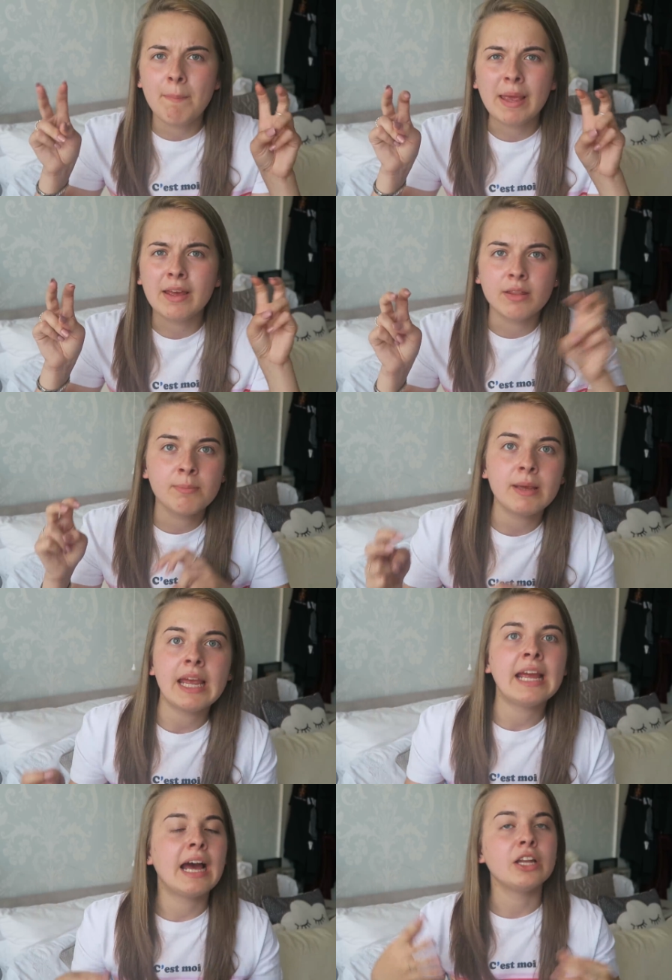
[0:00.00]
bigger than
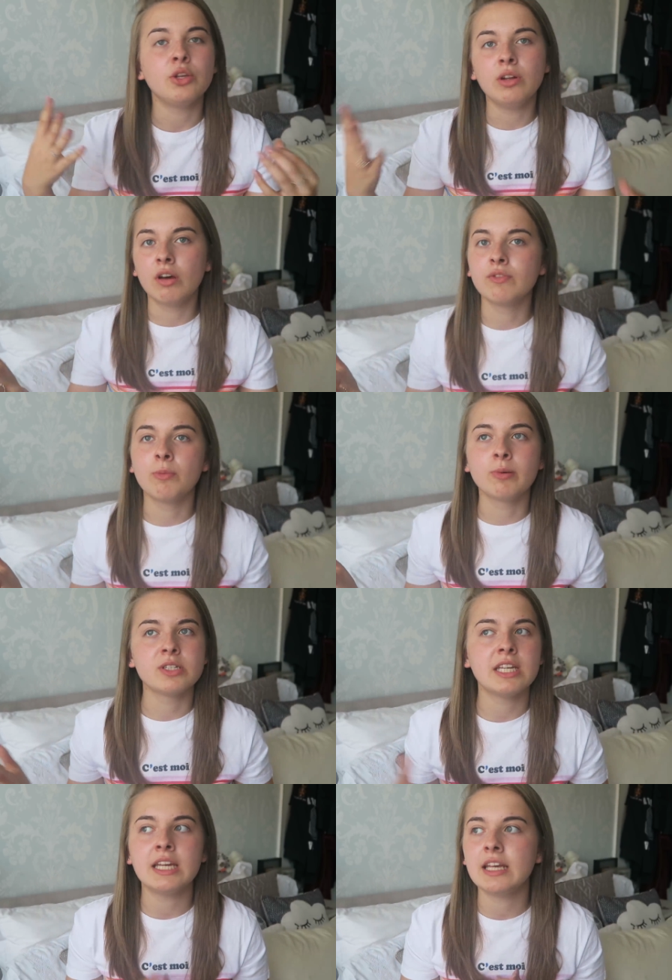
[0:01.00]
me and you love your
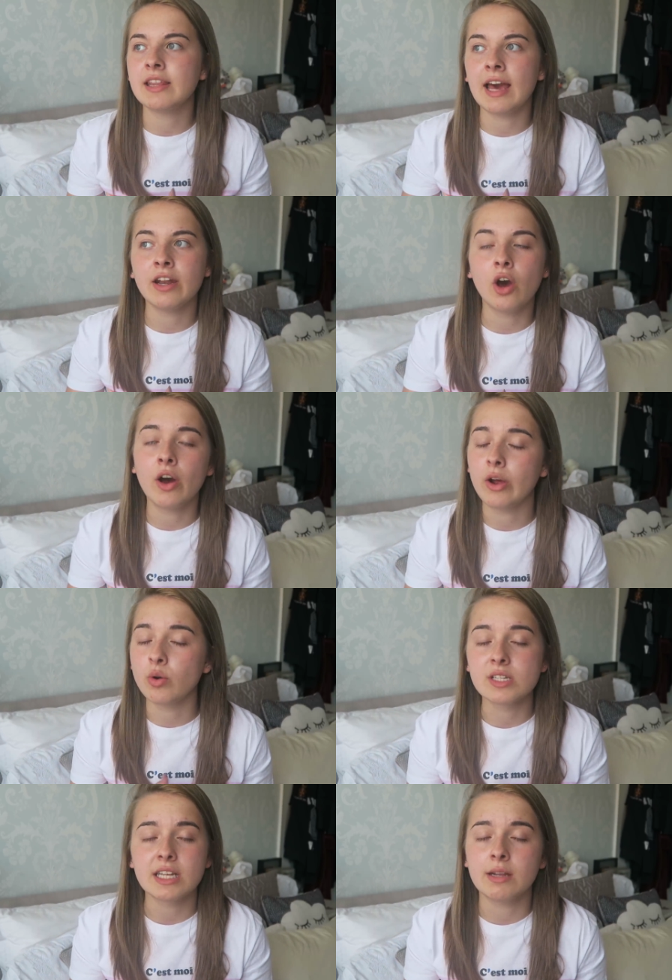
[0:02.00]
body, then I
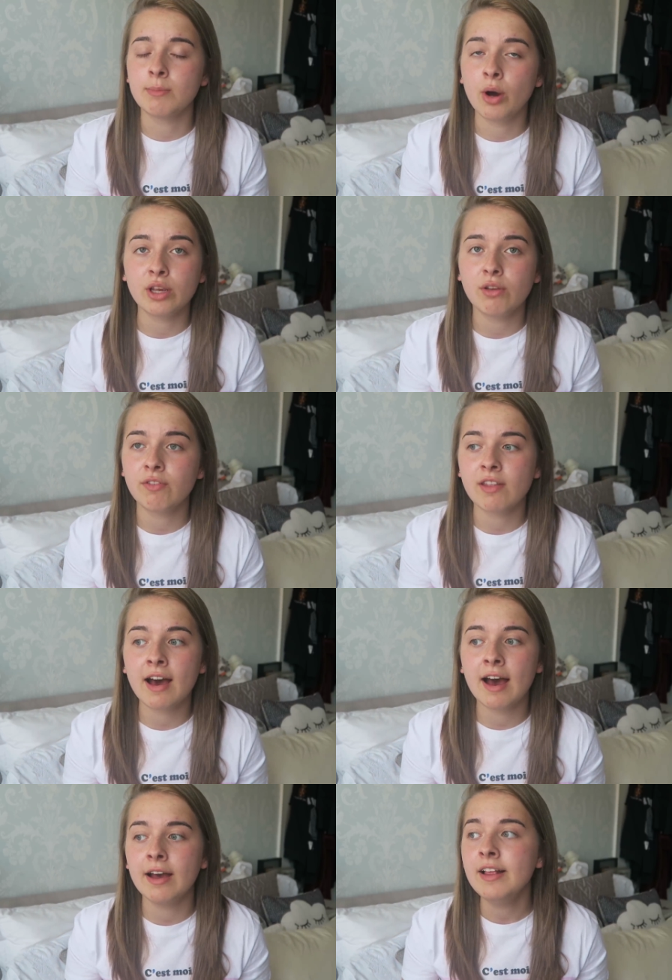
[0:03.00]
honestly admire you for
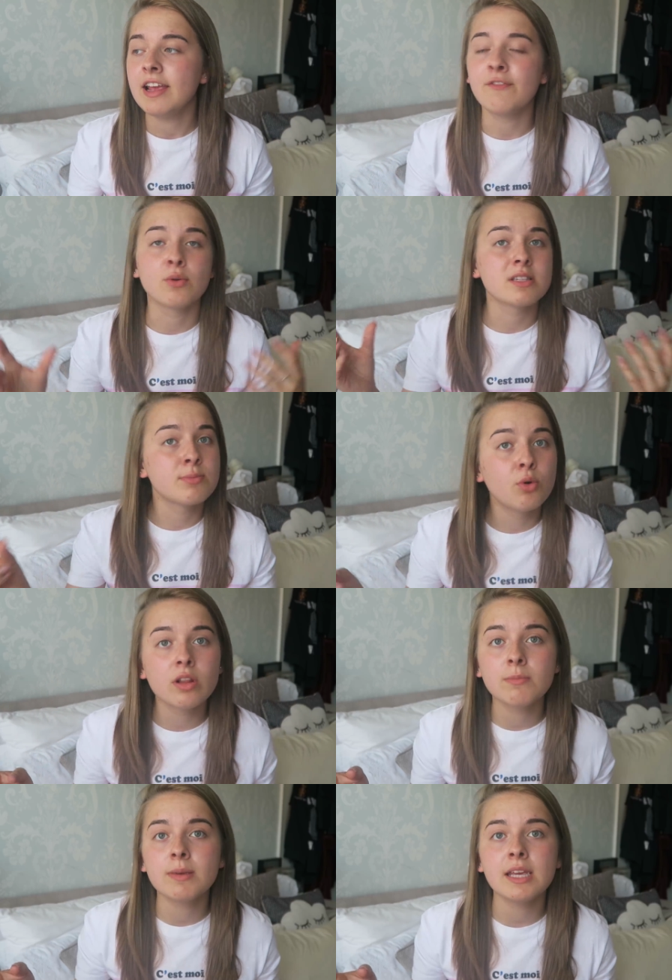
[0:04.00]
that. If you're
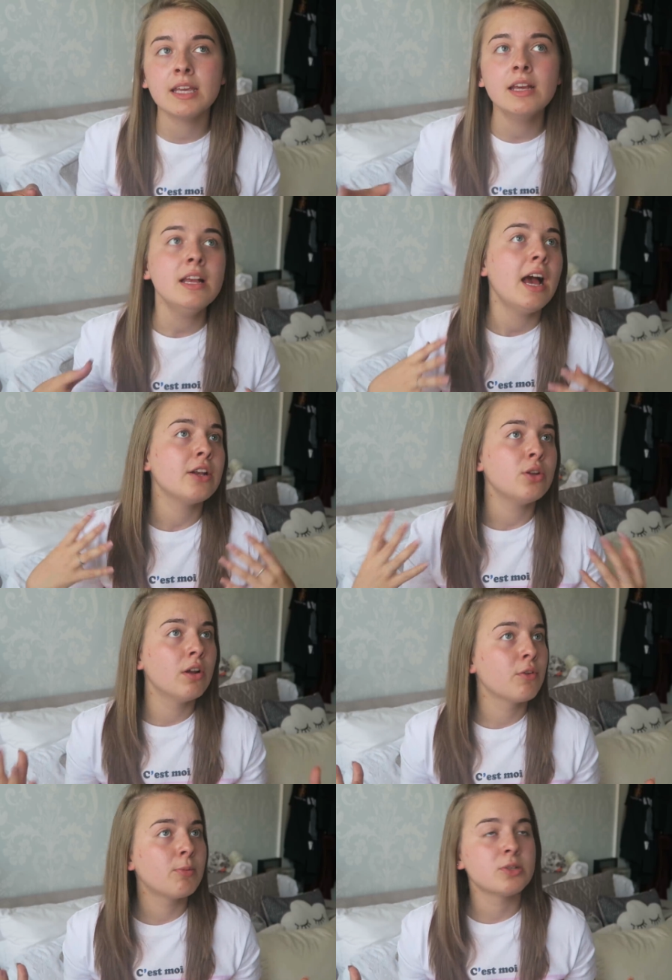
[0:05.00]
smaller than me and you
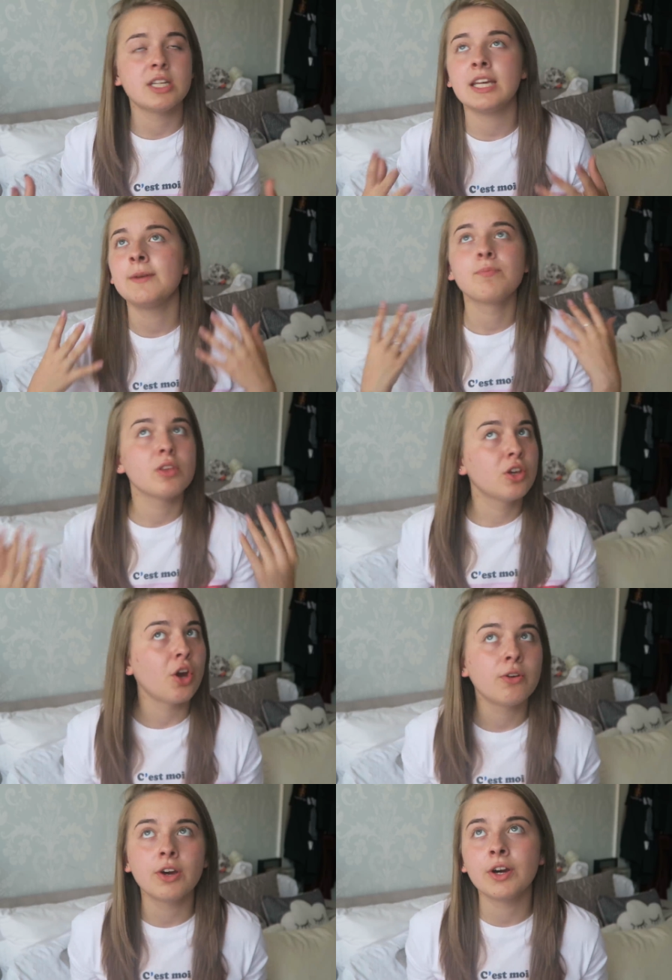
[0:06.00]
love your body,
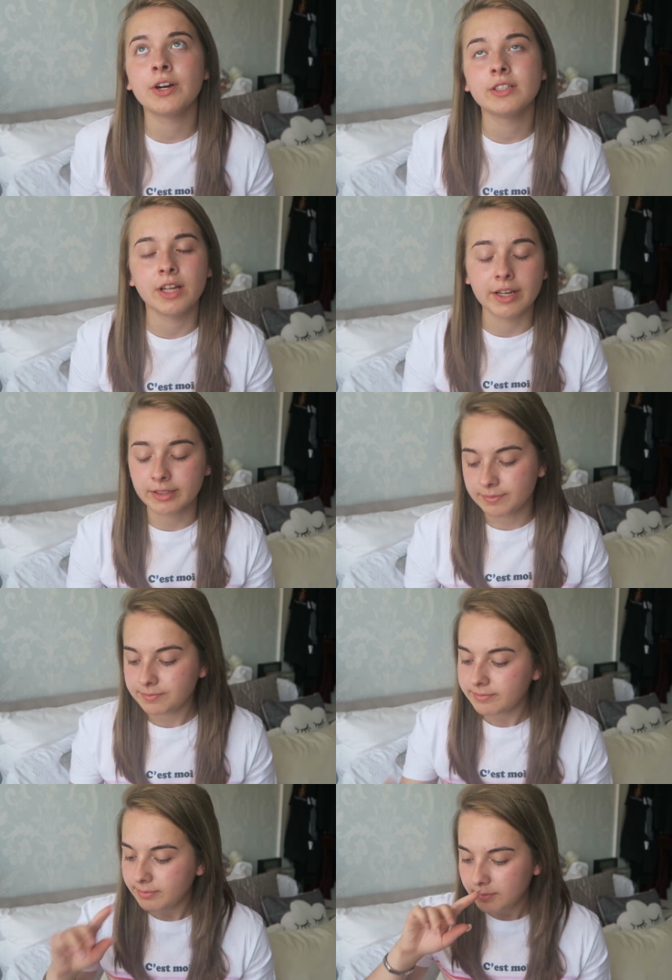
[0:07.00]
go girl. Like,
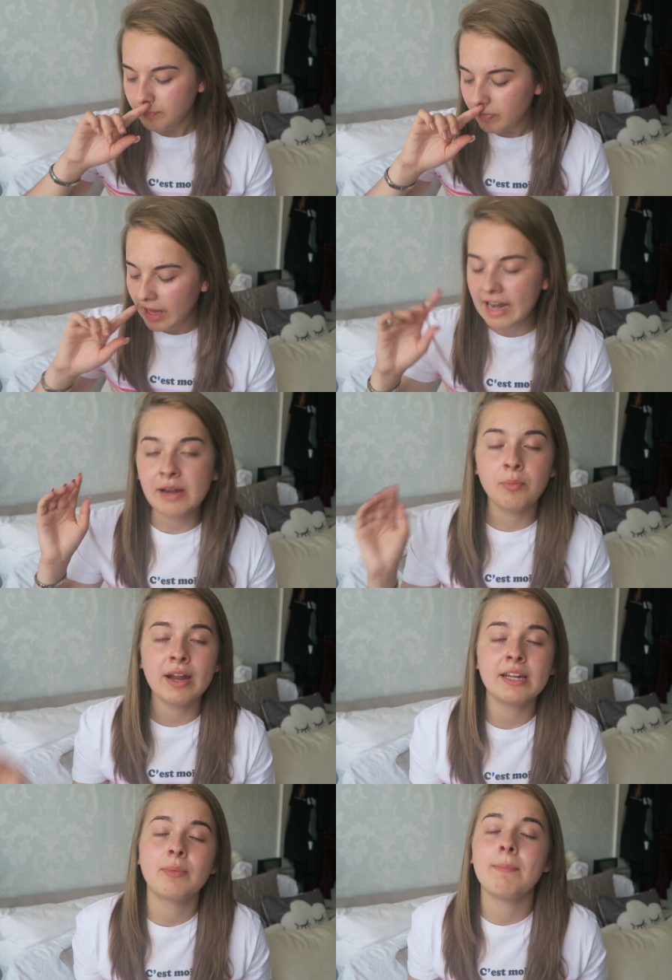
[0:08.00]
and
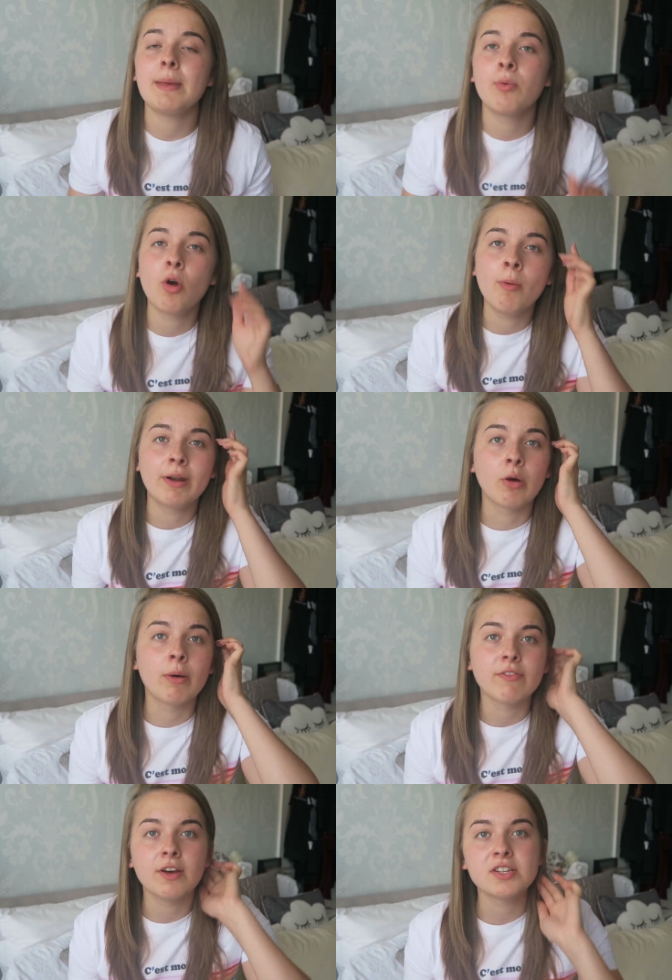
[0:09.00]
when people comment on
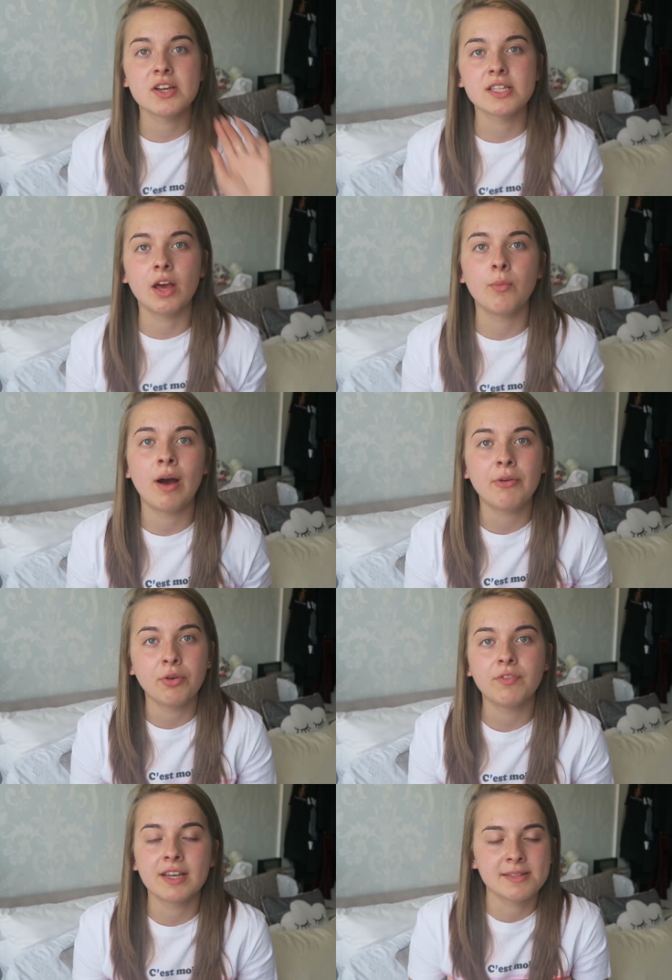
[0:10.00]
my photos like, wow,
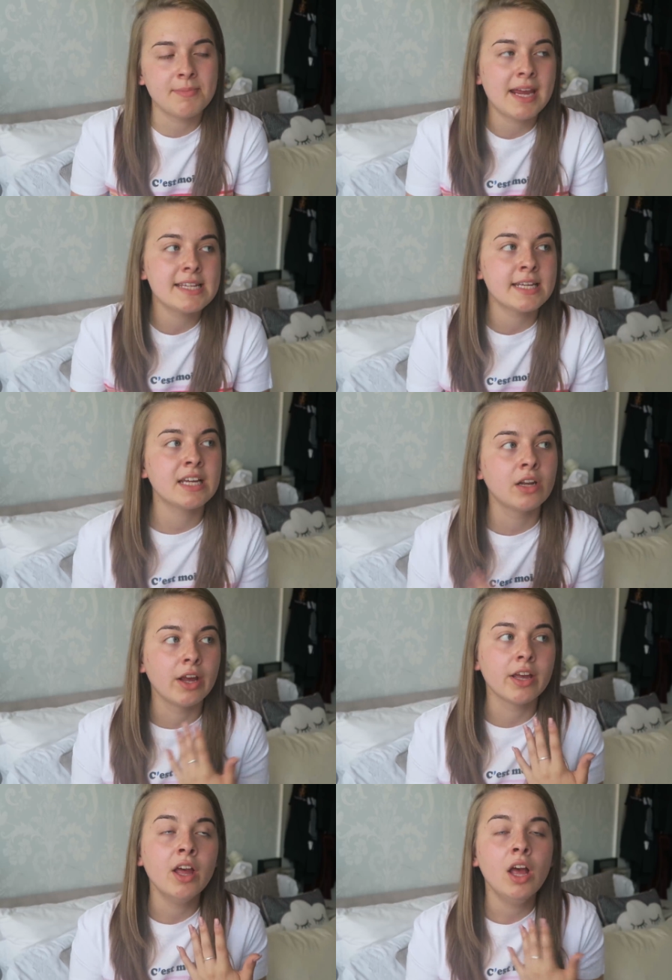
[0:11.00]
your figure's amazing,
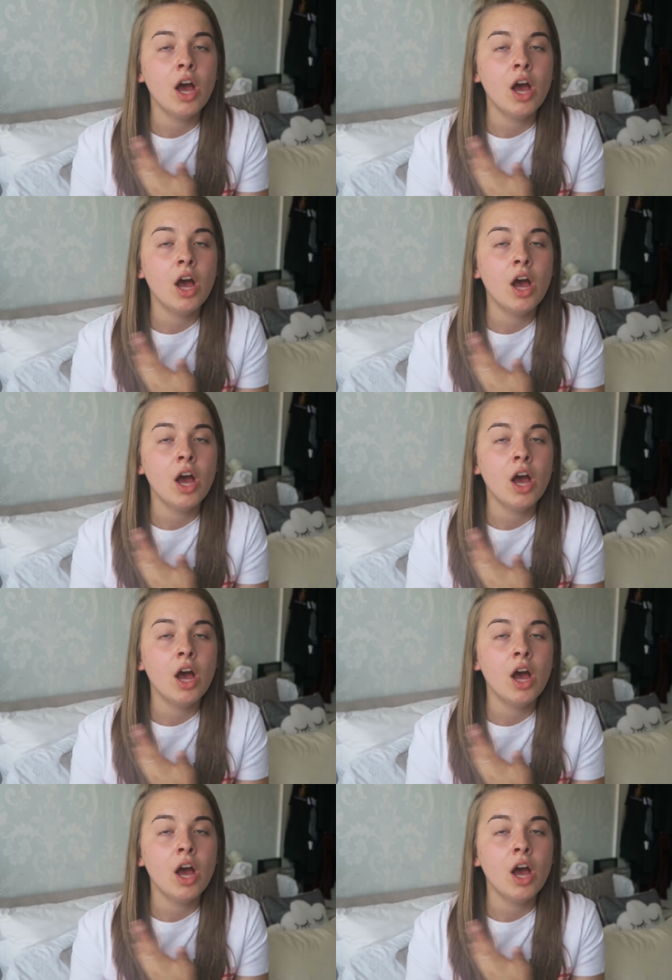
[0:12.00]
like,